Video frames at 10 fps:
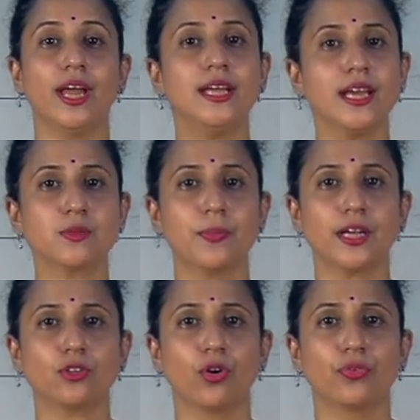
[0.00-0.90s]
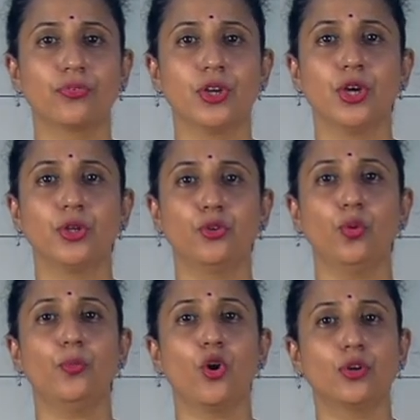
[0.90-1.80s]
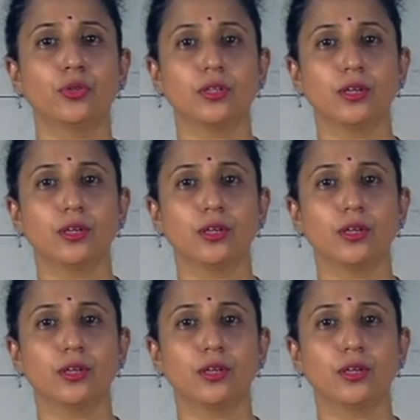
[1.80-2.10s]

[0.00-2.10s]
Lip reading: any aspect of you know, broad